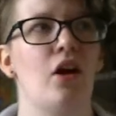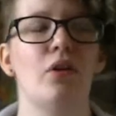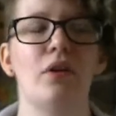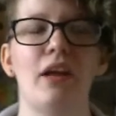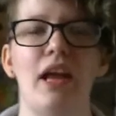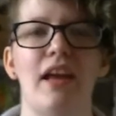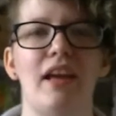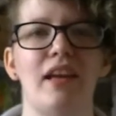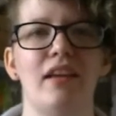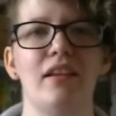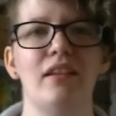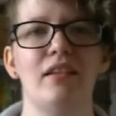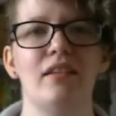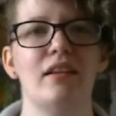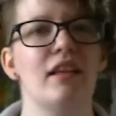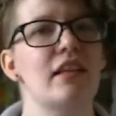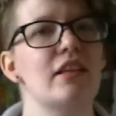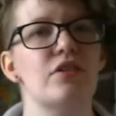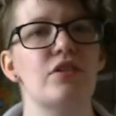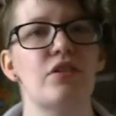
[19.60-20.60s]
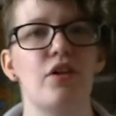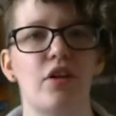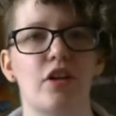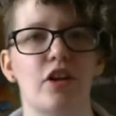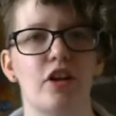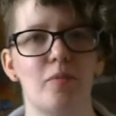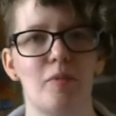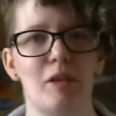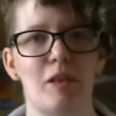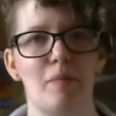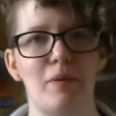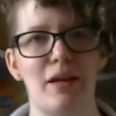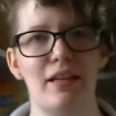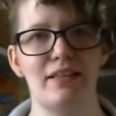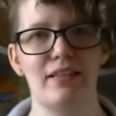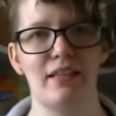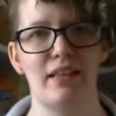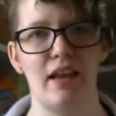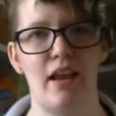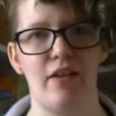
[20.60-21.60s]
Okay, it's not going to be the
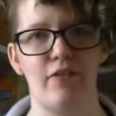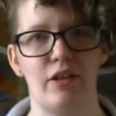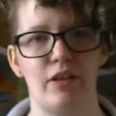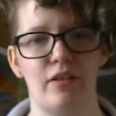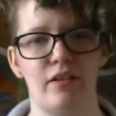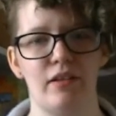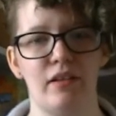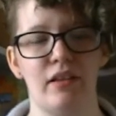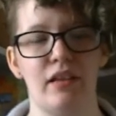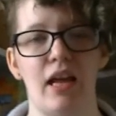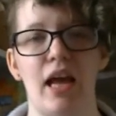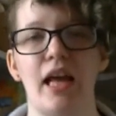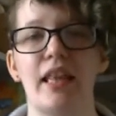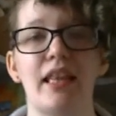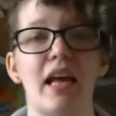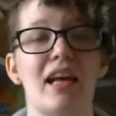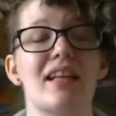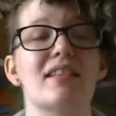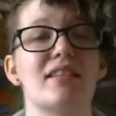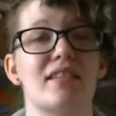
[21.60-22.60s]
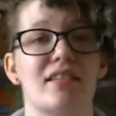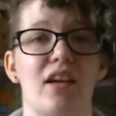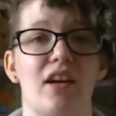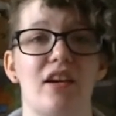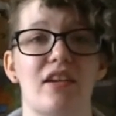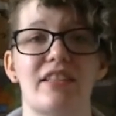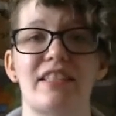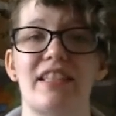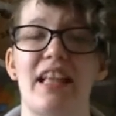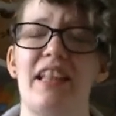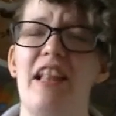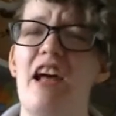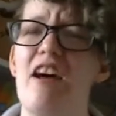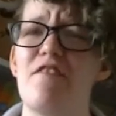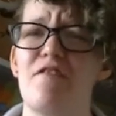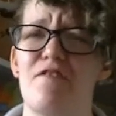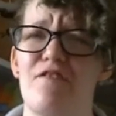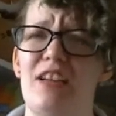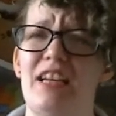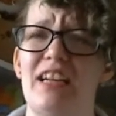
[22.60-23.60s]
best thing ever. And that sucks and
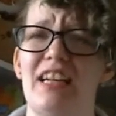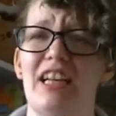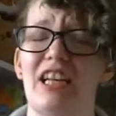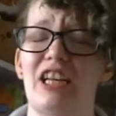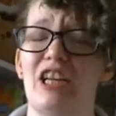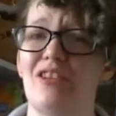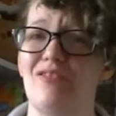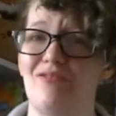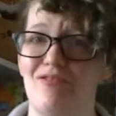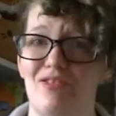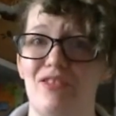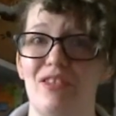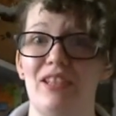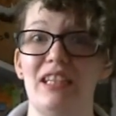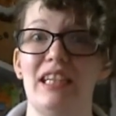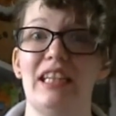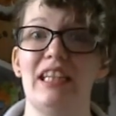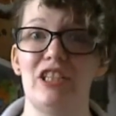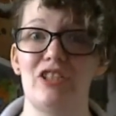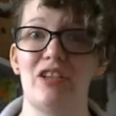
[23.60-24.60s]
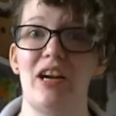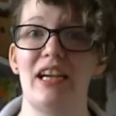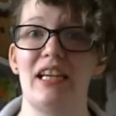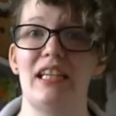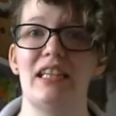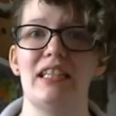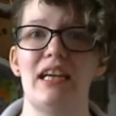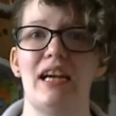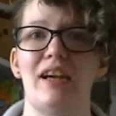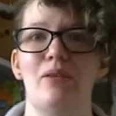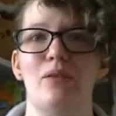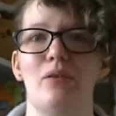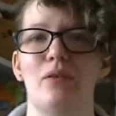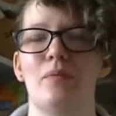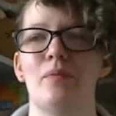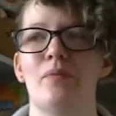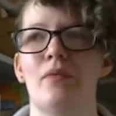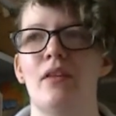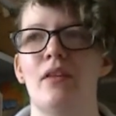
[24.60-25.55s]
that feeling can really drag you down.